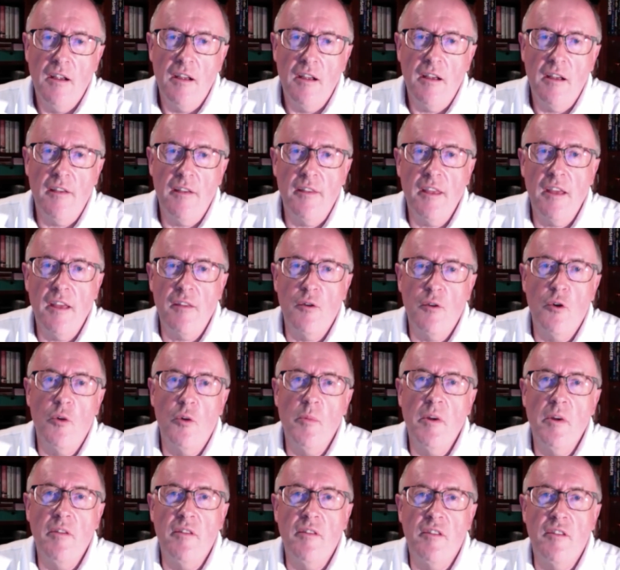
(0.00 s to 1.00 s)
and they're the
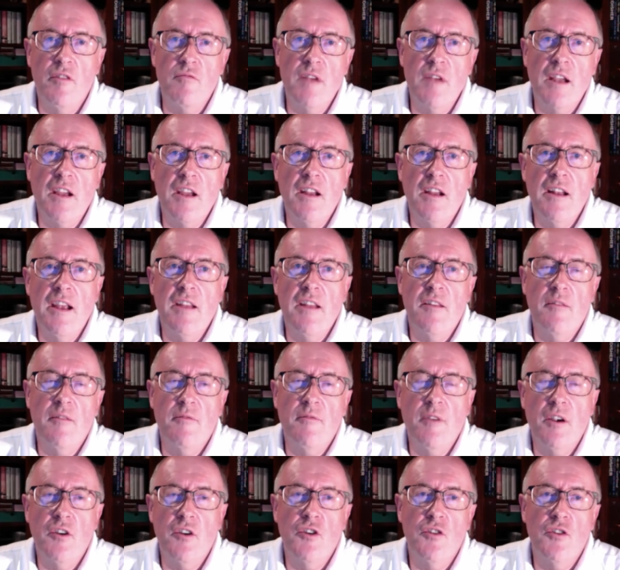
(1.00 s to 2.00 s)
hormones that regulate the
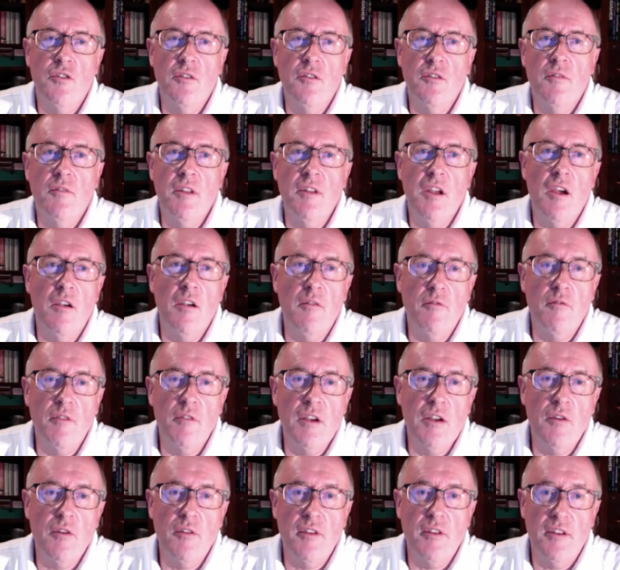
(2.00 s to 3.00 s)
function of the
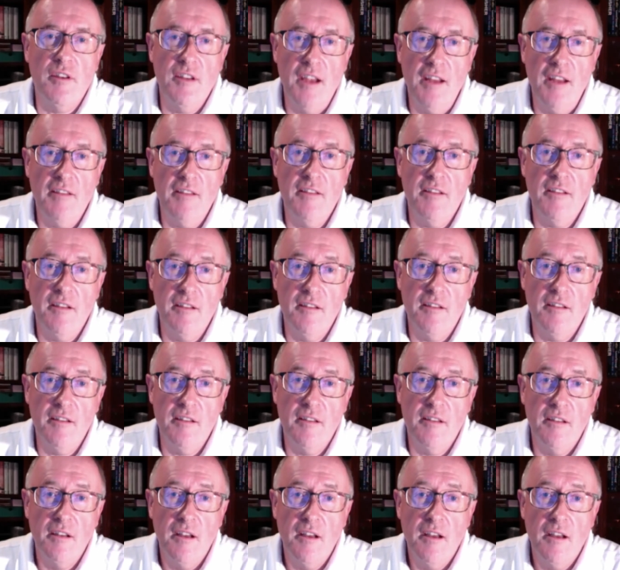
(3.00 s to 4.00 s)
ovary or the
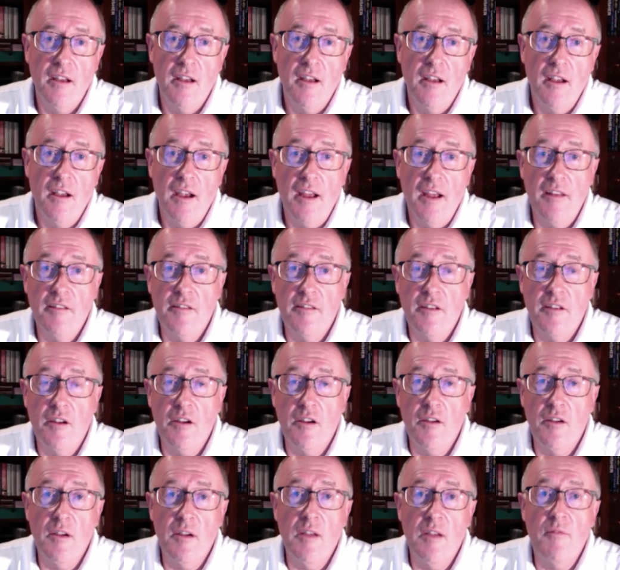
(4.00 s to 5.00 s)
testis. And
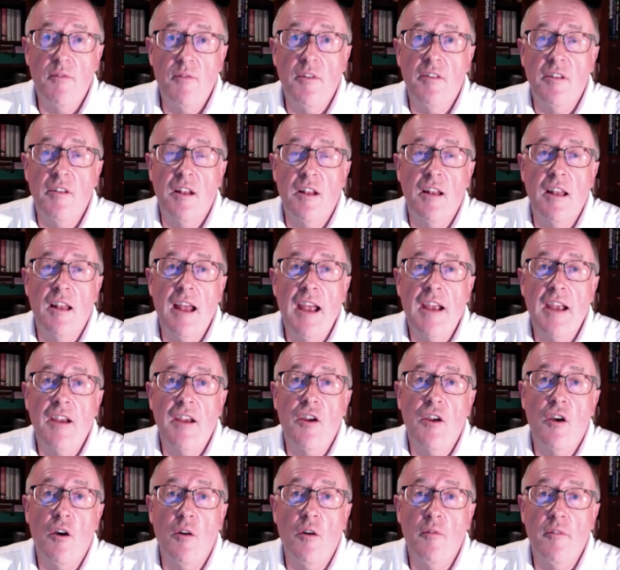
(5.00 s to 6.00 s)
so if there's a
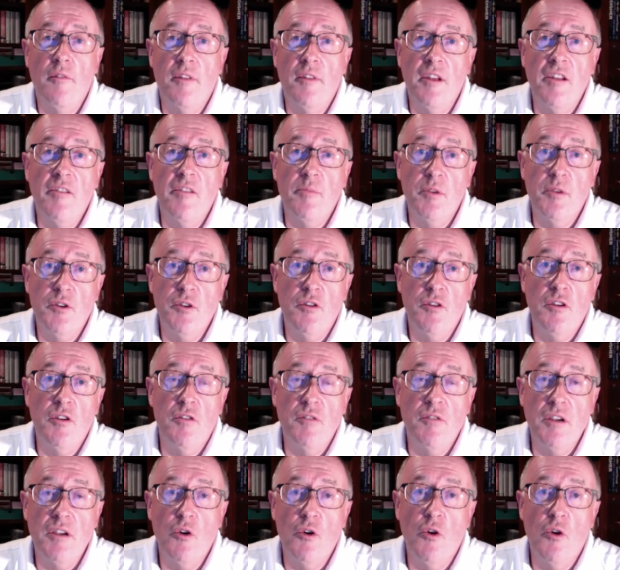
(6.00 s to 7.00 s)
lack of these
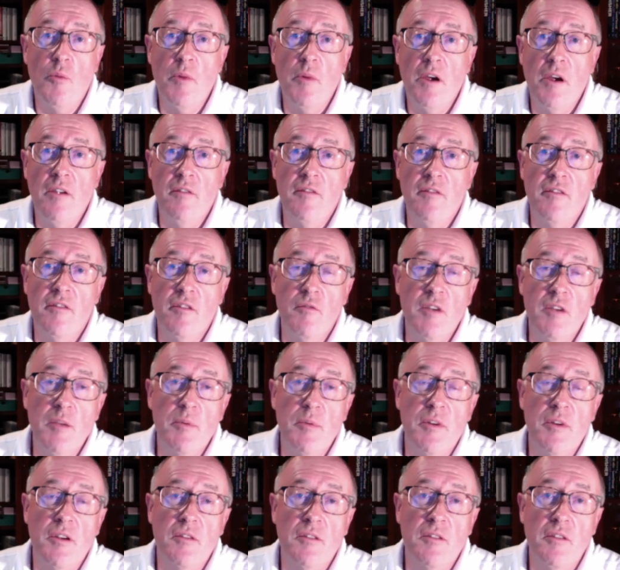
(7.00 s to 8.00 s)
pituitary hormones, the
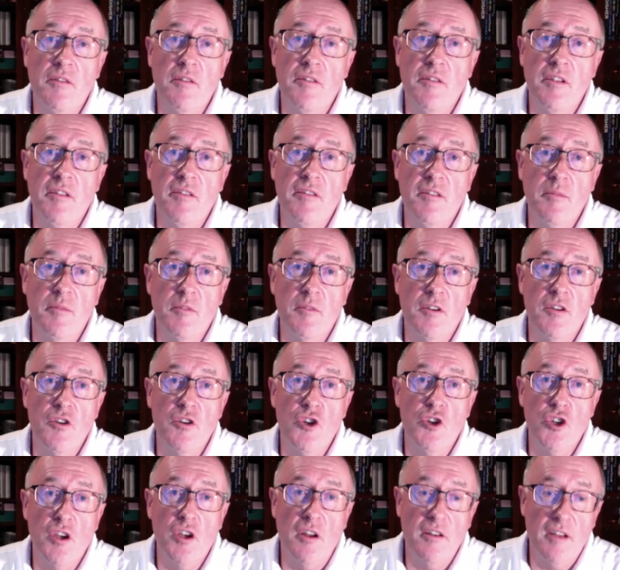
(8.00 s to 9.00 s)
reproductive system can
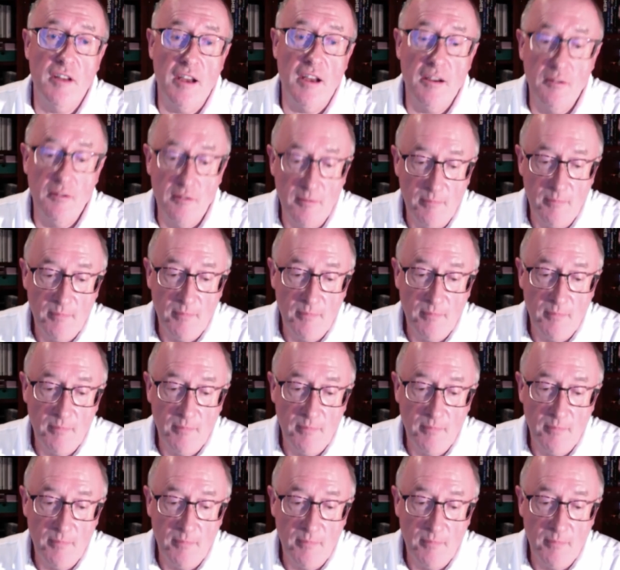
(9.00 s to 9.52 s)
shut down.